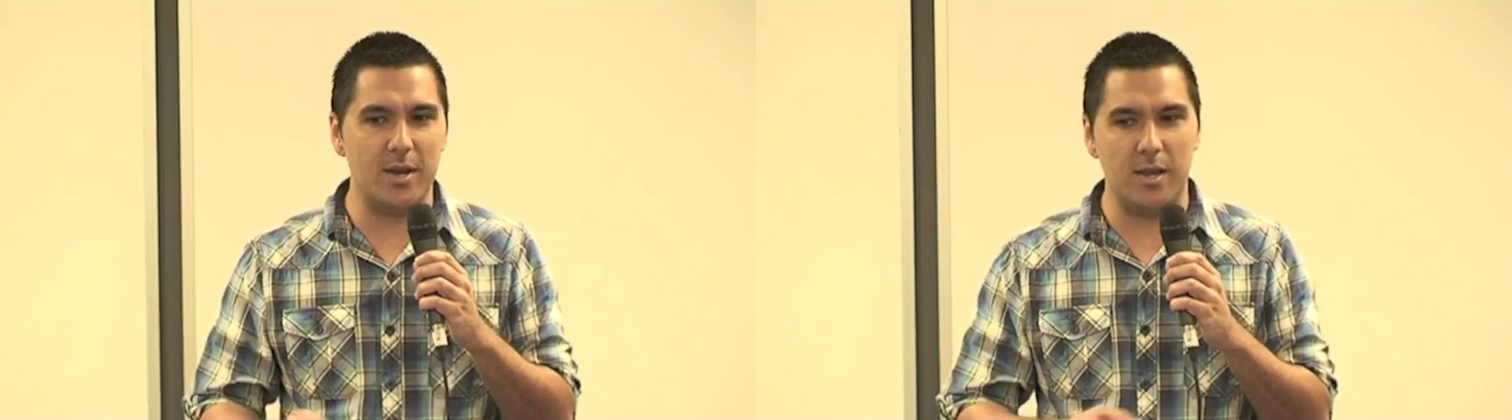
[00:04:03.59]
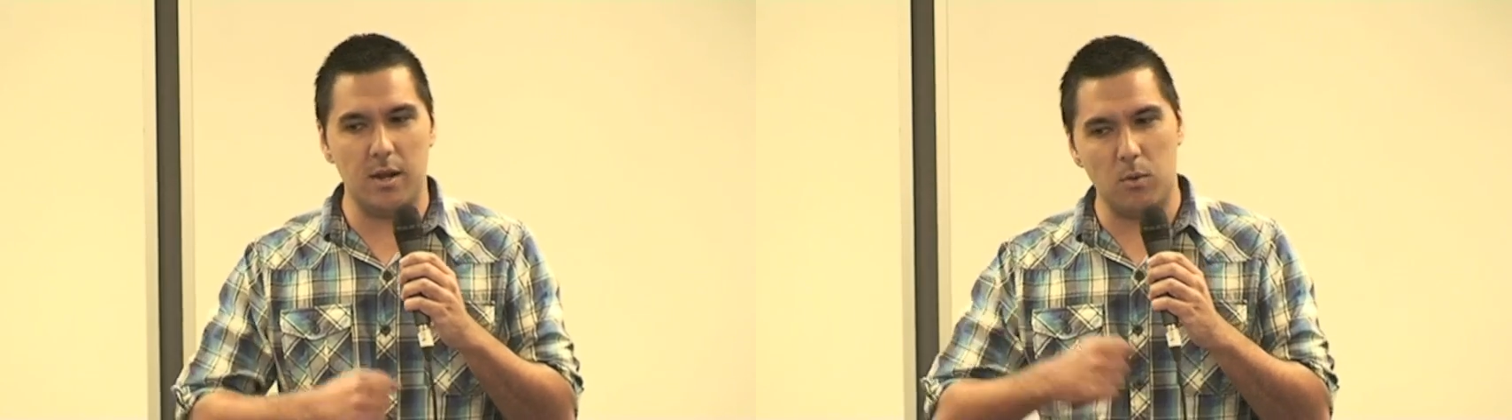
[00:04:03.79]

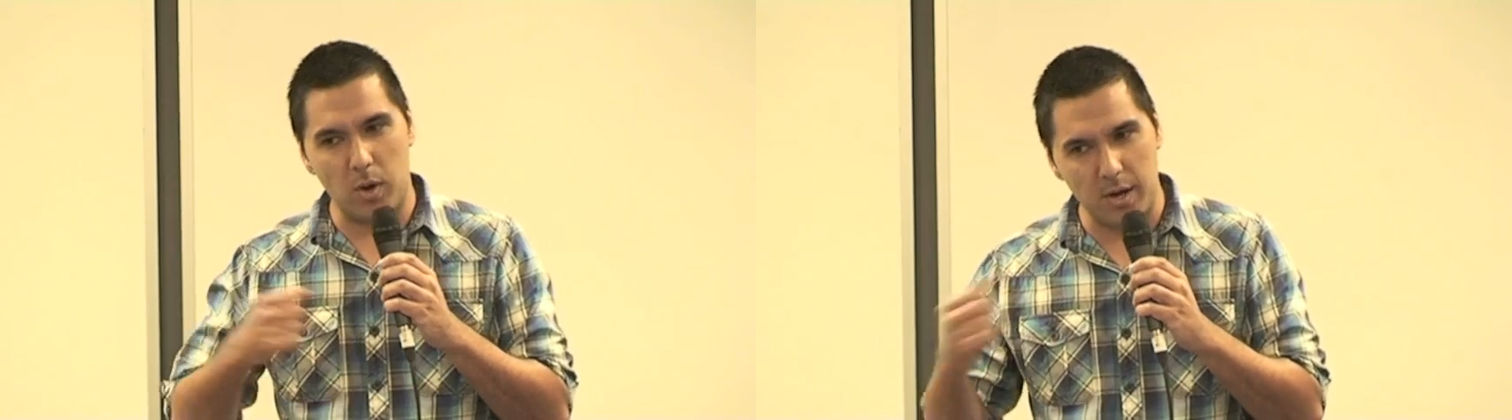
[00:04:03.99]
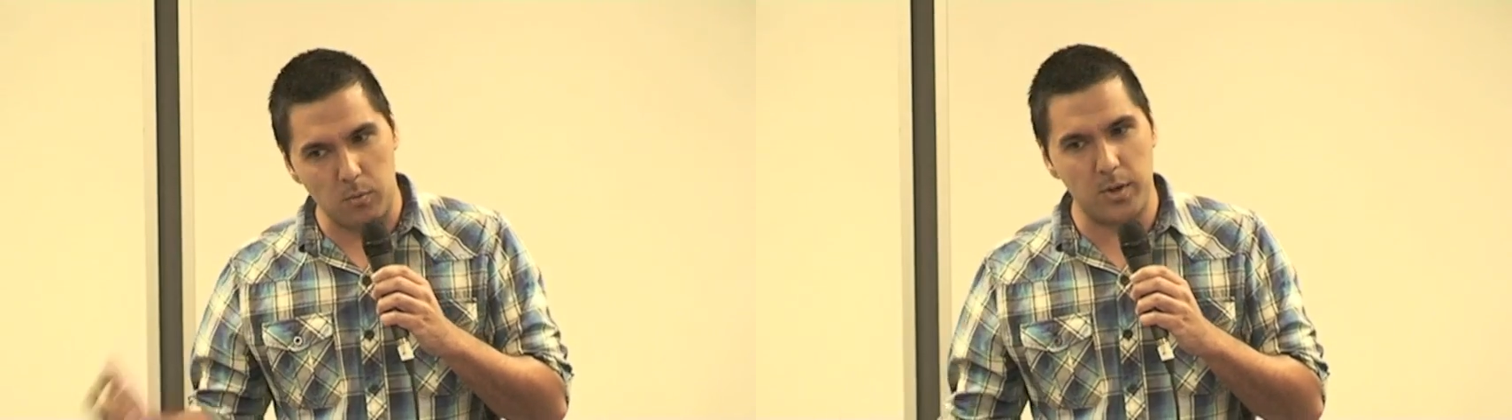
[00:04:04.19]
and
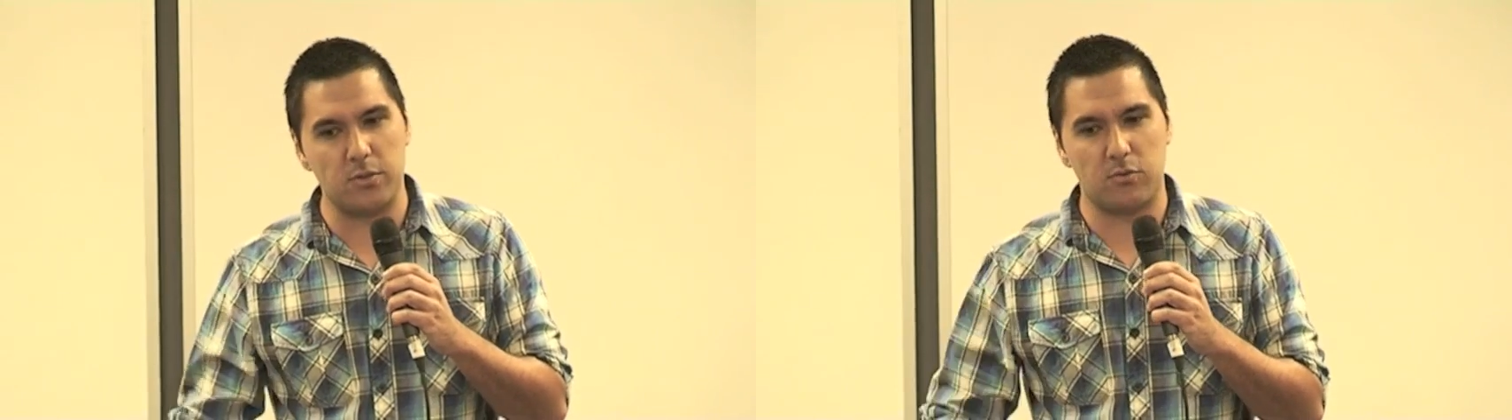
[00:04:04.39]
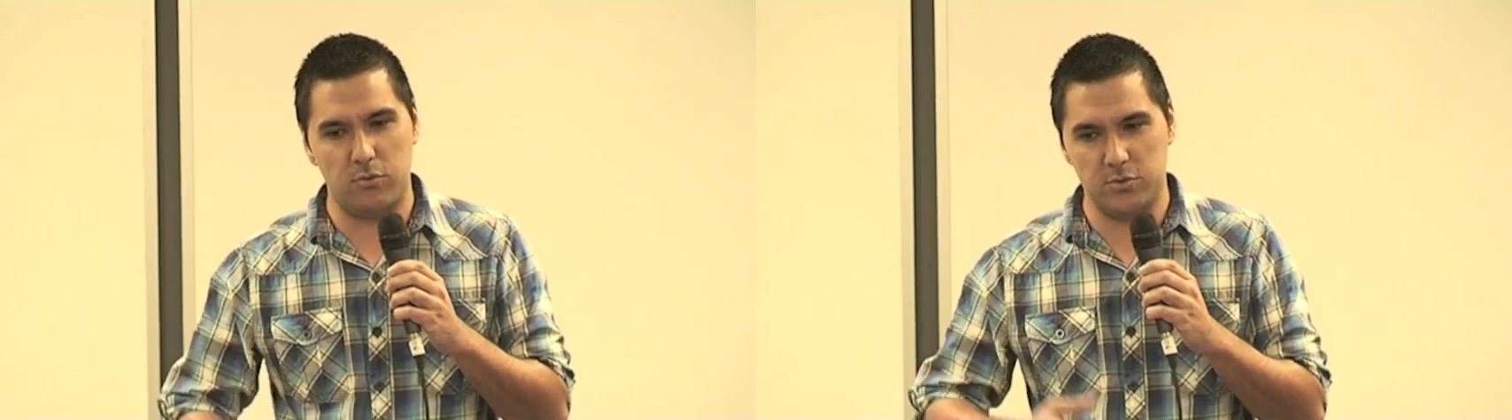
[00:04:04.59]
I
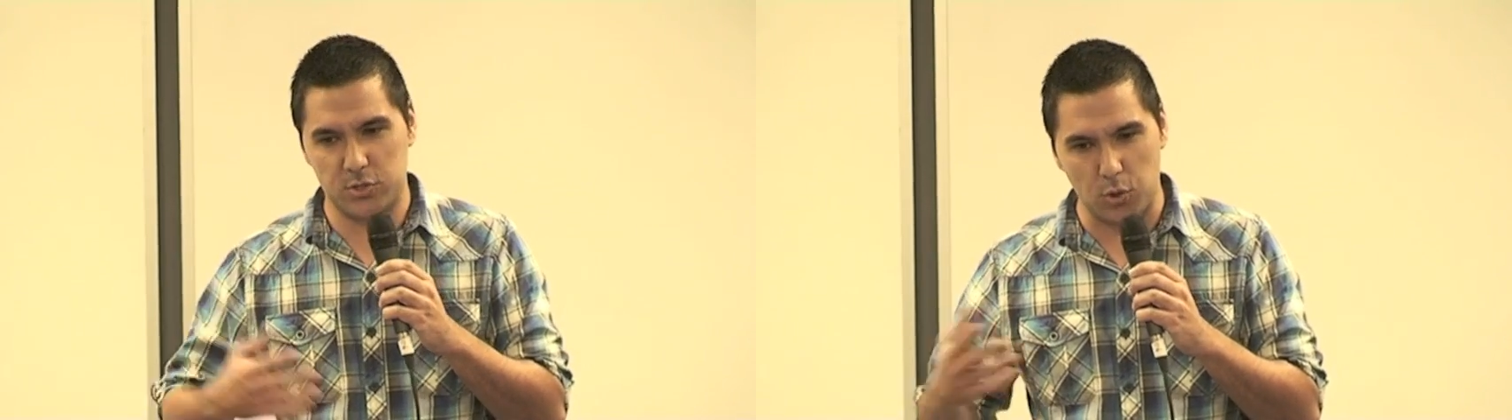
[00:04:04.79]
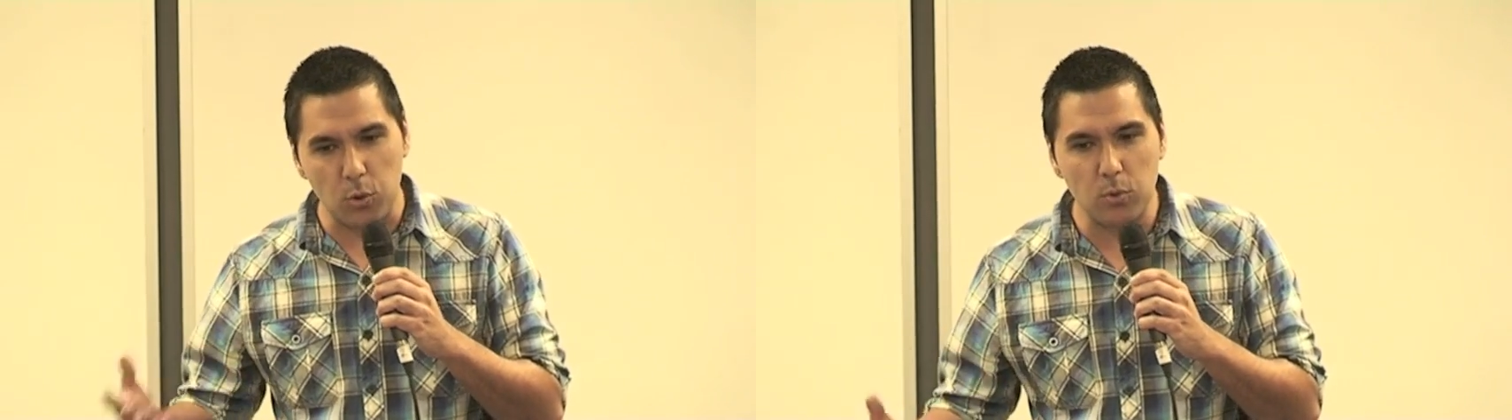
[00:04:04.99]
went through
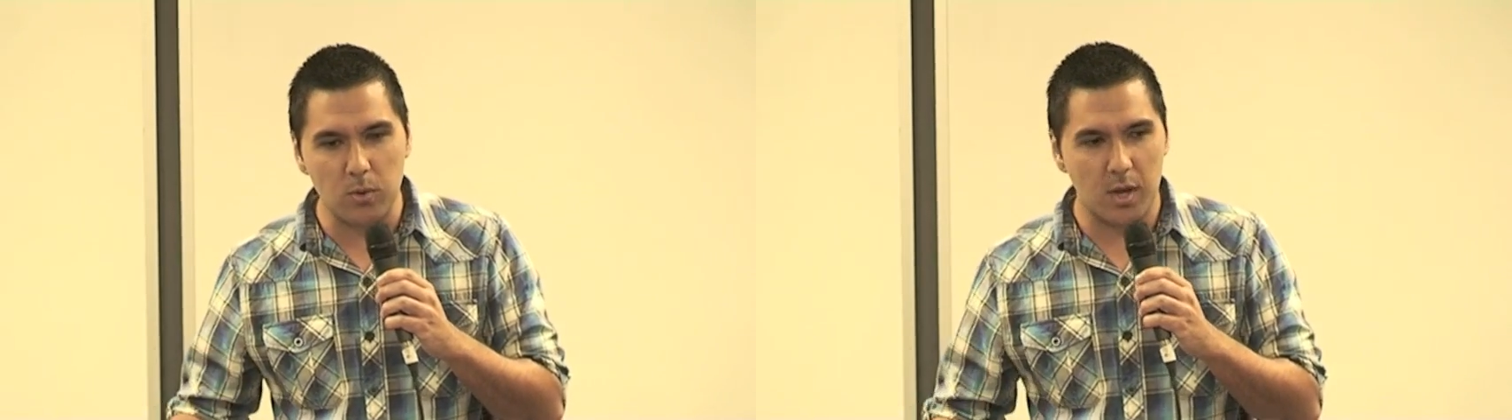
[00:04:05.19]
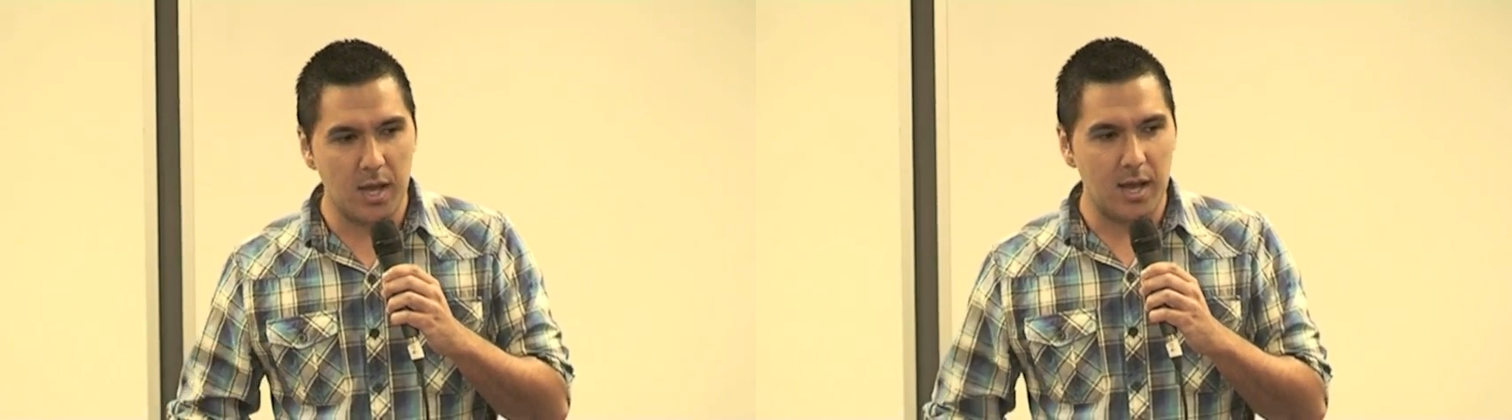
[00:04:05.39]
school,